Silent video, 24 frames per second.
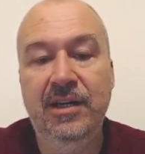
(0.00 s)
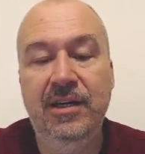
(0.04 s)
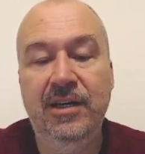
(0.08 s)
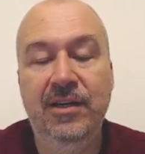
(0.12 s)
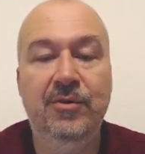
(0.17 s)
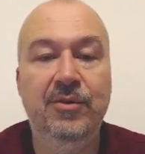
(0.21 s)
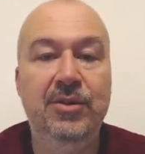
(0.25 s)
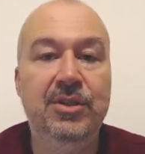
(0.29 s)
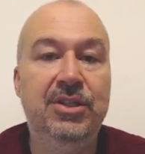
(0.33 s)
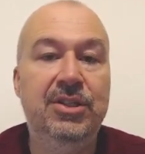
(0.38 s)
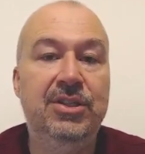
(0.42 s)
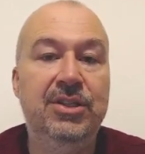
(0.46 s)

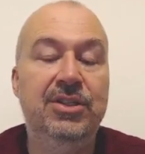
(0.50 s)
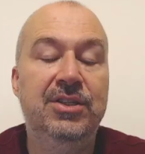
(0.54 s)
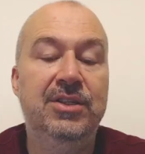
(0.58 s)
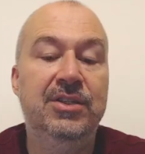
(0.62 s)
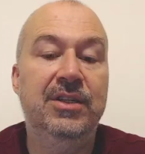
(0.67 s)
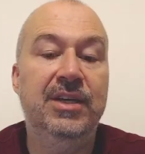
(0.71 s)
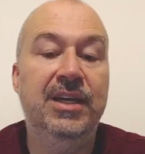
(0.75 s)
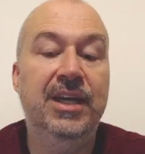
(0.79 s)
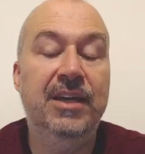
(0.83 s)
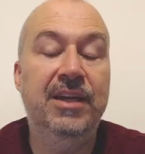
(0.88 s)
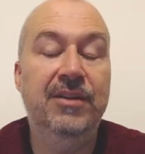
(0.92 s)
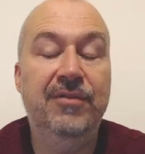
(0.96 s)
which
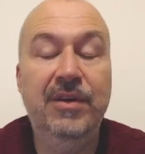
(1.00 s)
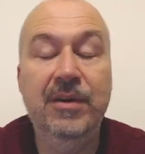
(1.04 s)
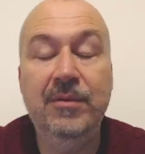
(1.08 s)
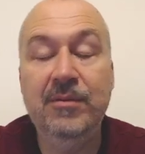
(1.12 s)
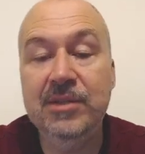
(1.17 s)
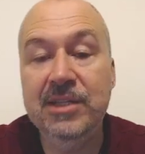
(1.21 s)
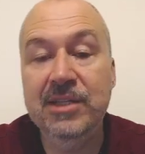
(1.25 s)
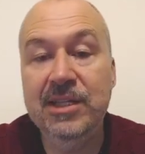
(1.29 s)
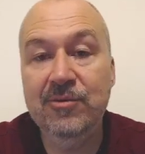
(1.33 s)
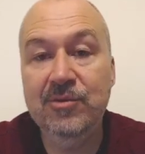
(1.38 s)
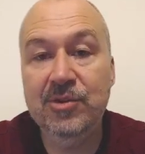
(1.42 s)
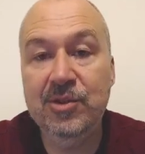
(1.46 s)
again
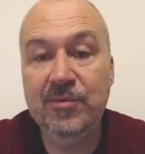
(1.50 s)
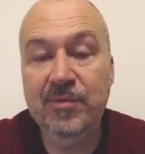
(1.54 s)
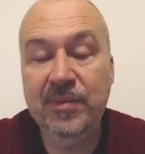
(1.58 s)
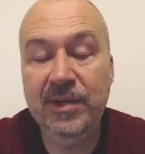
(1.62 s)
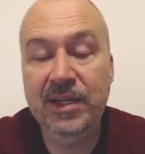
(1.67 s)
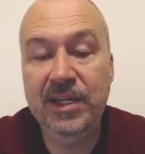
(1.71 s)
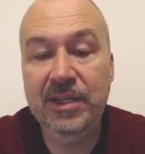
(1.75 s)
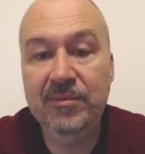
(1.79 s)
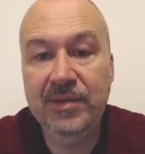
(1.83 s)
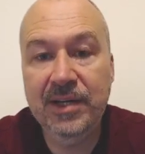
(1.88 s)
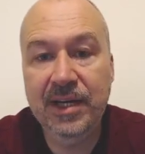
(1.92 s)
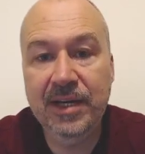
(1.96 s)
famously was
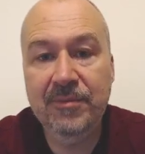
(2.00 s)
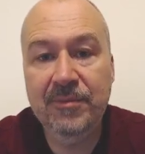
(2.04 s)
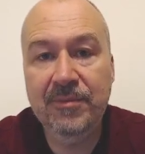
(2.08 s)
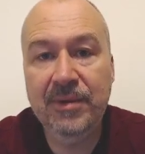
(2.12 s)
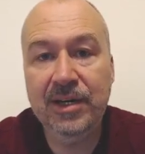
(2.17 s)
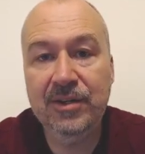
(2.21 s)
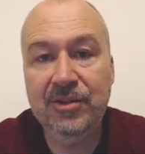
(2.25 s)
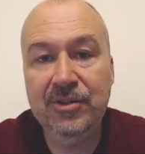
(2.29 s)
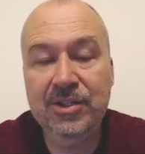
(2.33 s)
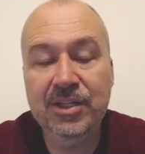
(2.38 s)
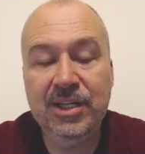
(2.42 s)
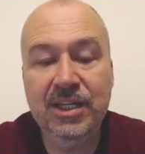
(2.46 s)
played by
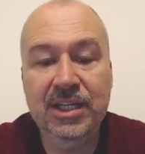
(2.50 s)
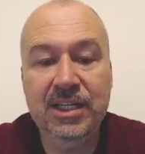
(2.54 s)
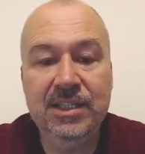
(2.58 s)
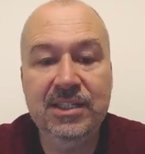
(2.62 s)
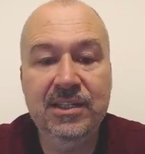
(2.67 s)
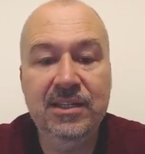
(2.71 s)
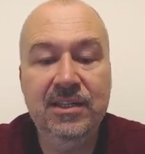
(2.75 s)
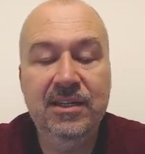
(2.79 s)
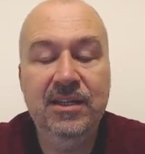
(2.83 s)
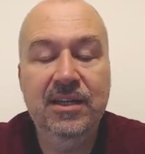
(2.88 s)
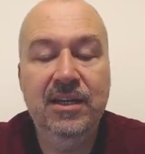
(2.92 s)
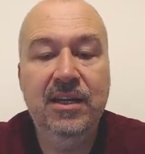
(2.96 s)
Magnus
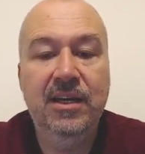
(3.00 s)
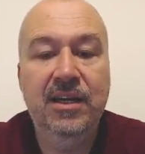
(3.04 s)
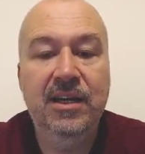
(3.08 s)
Carlsen